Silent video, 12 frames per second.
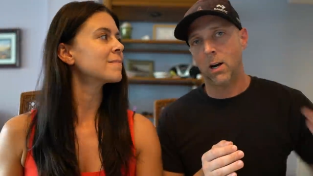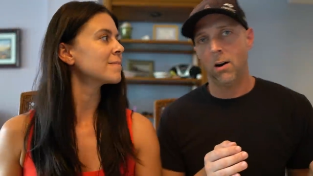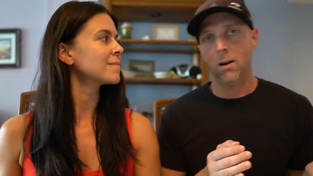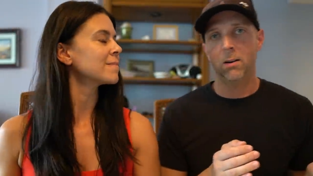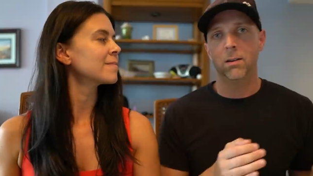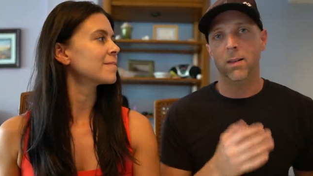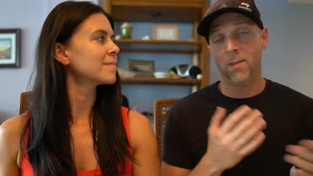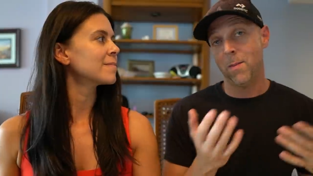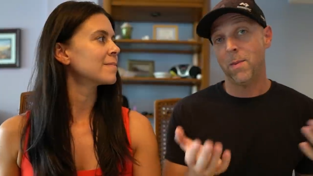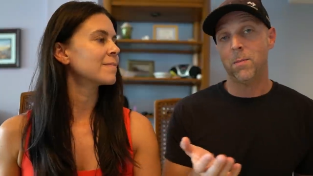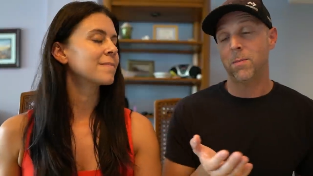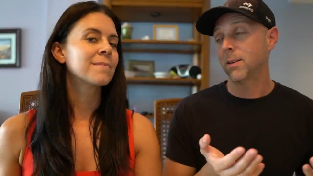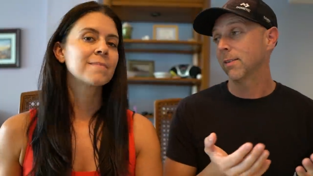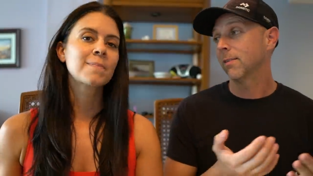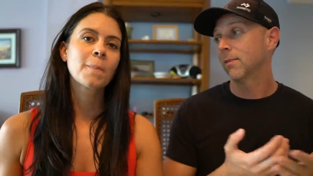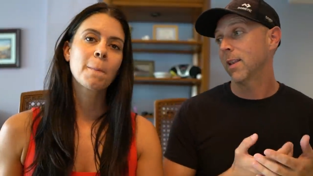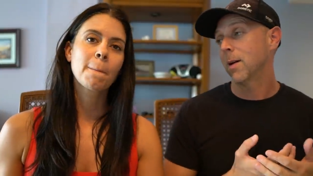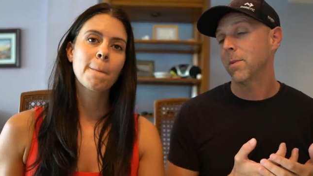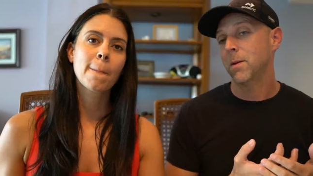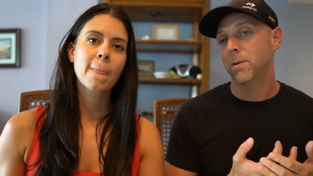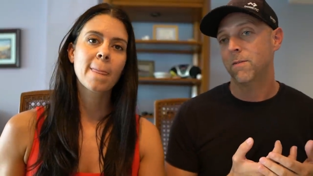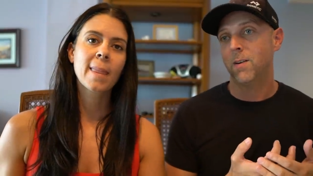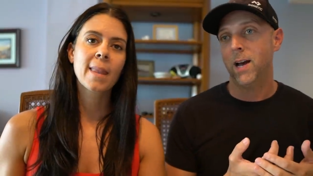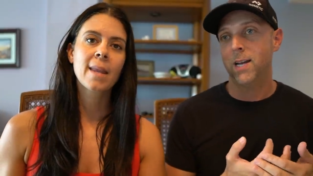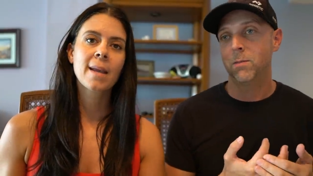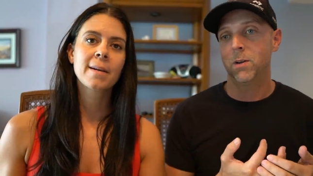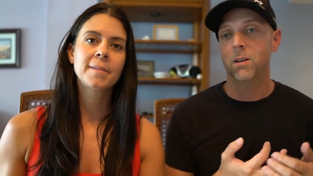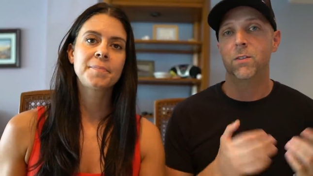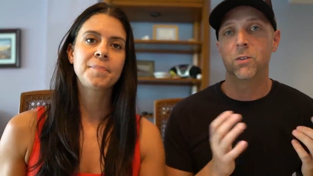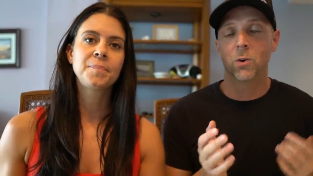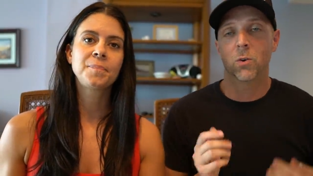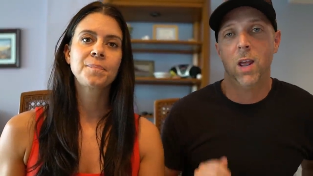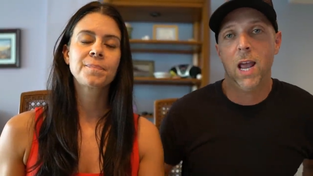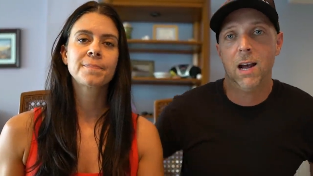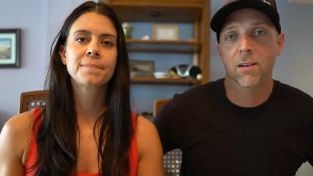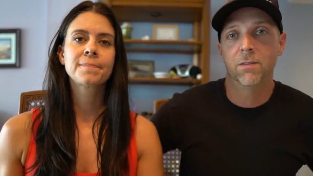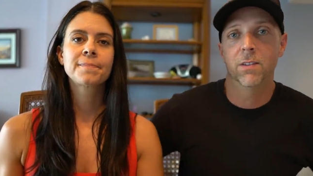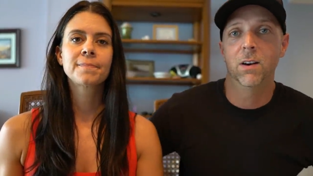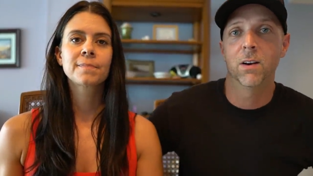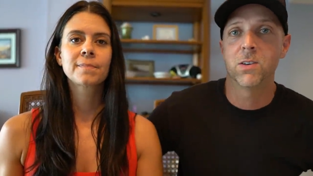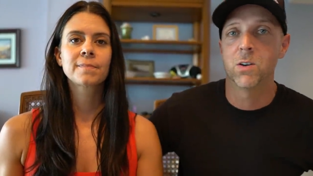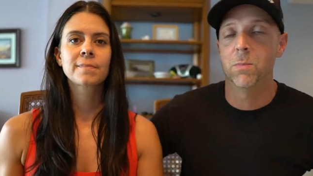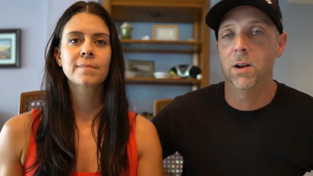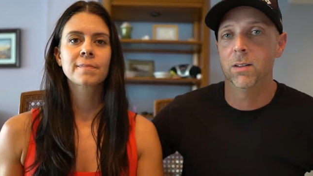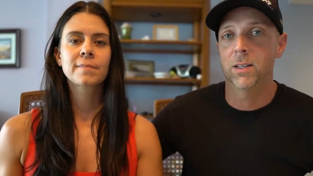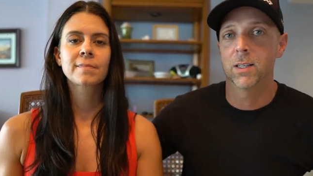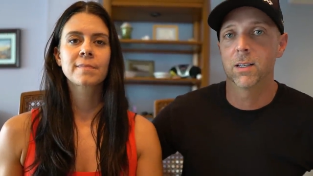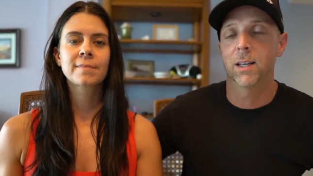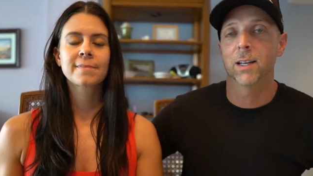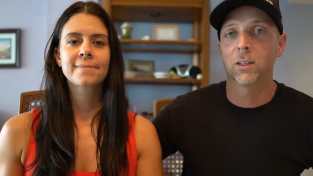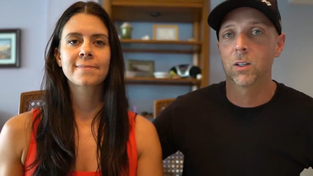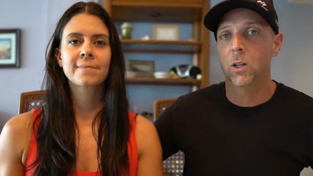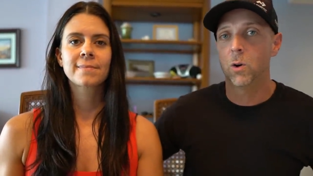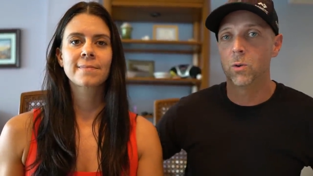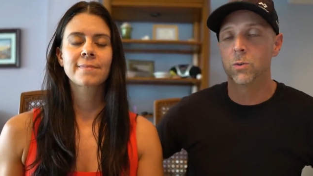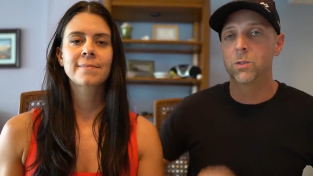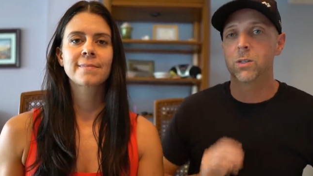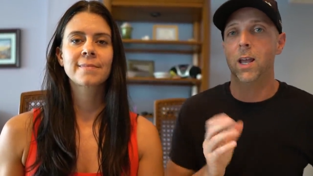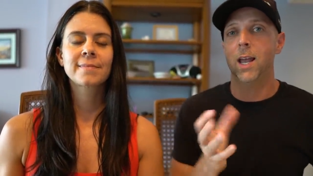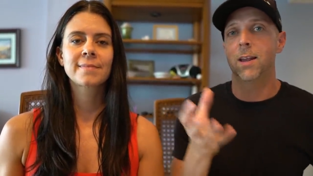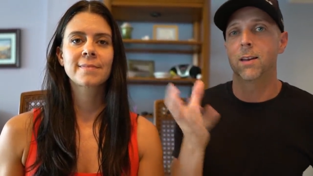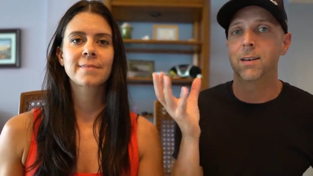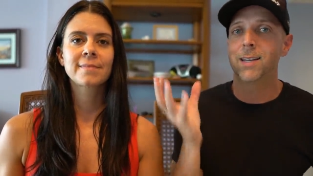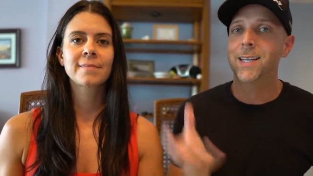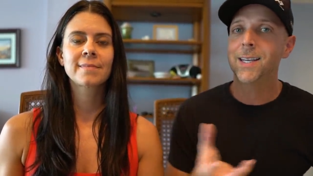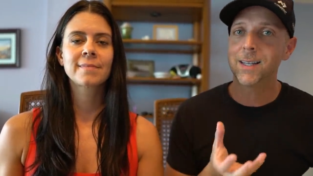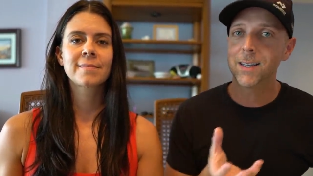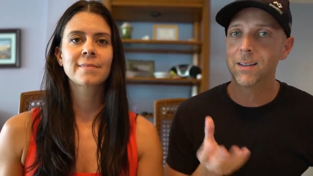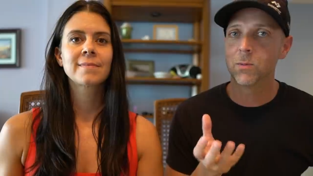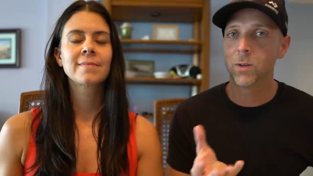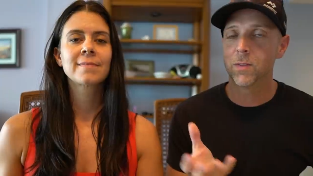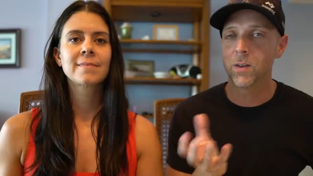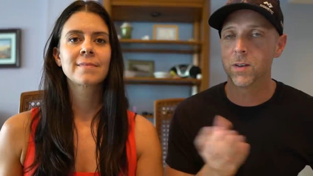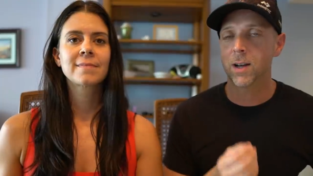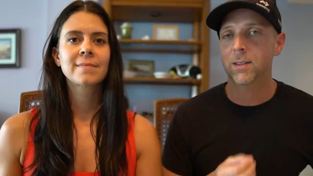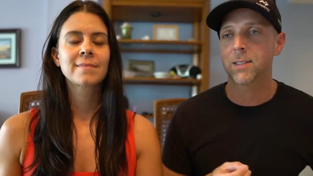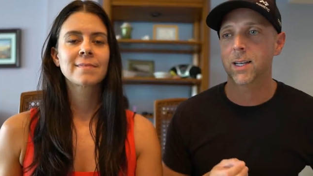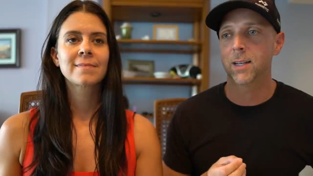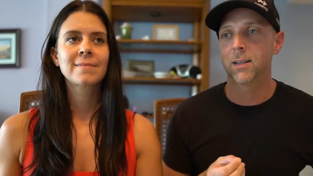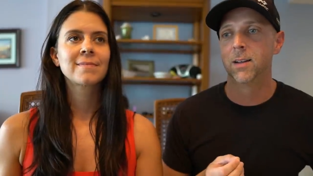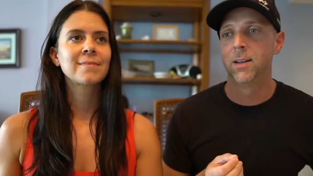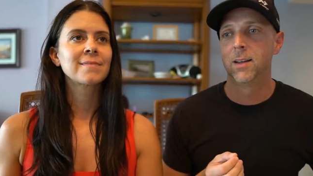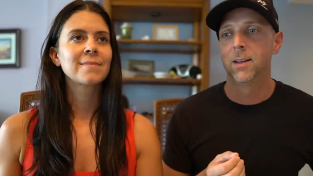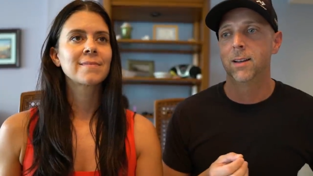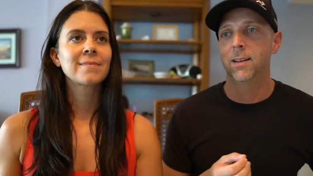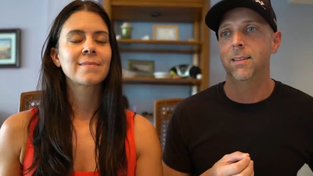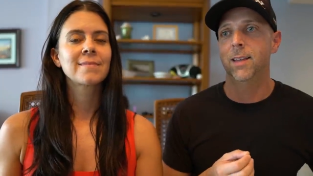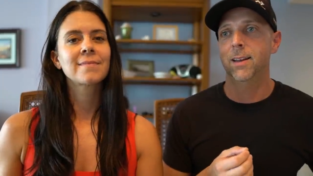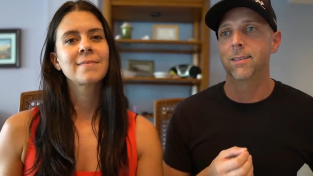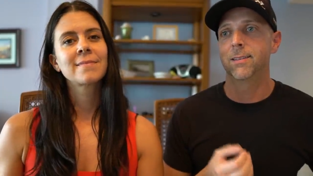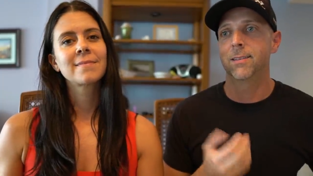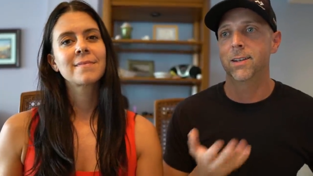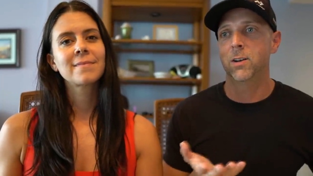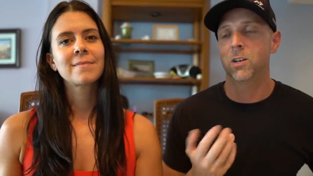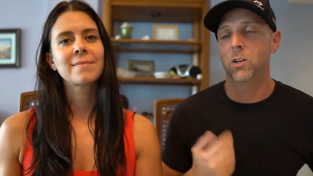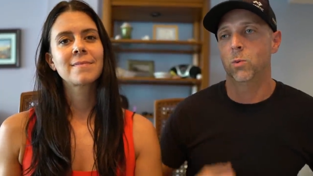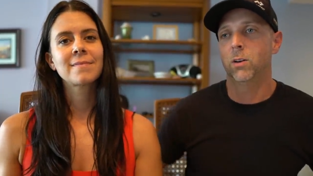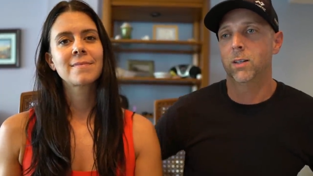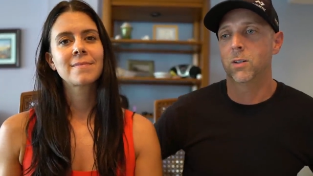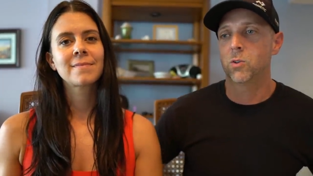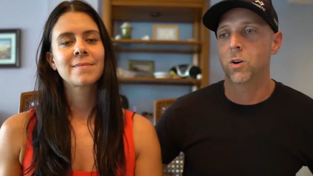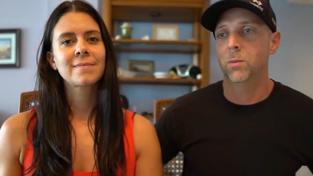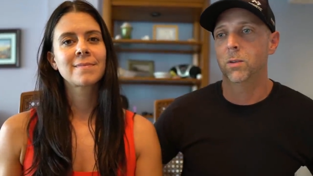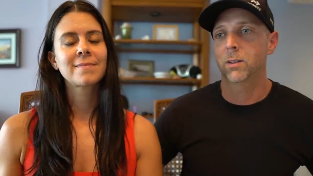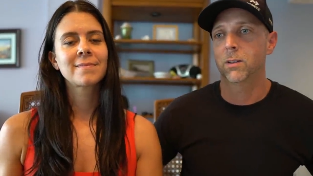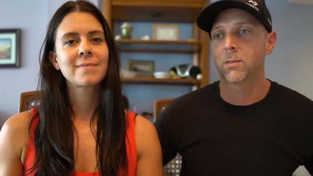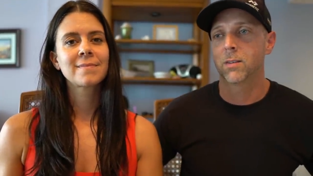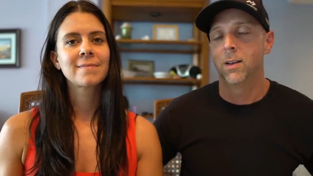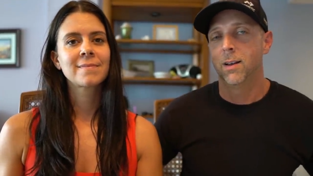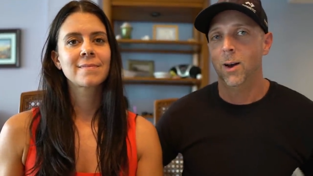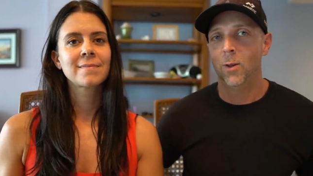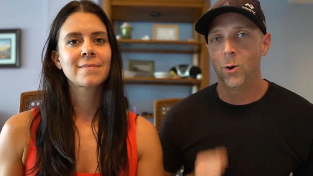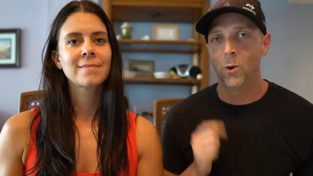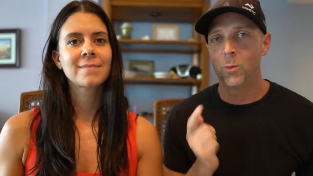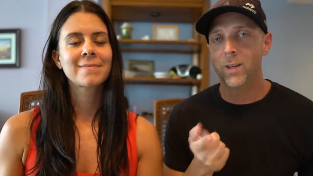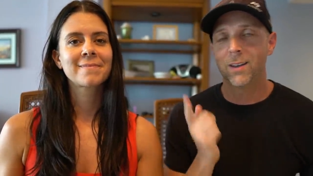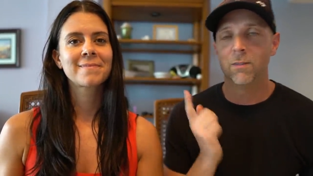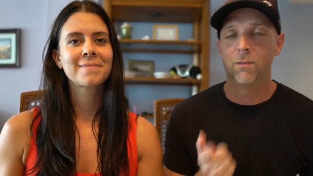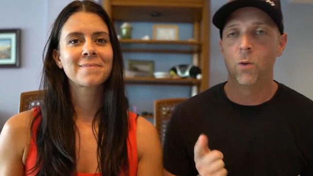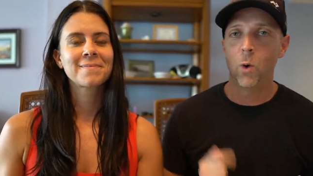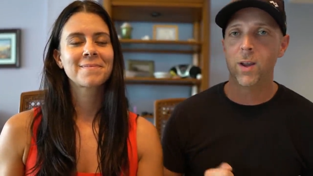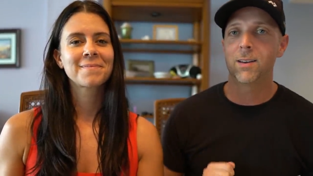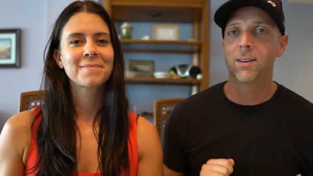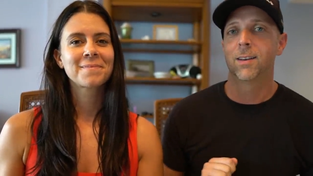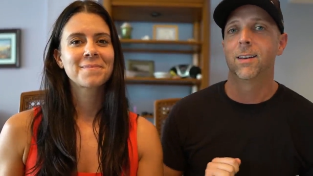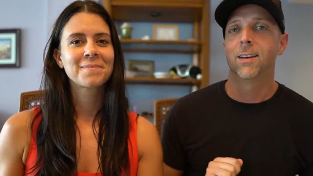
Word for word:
Speaker 1: are, and that might be fine. But if you don't have the underbelly enclosed and heated with the ducting, then, you know, you're really in trouble, because although we avoid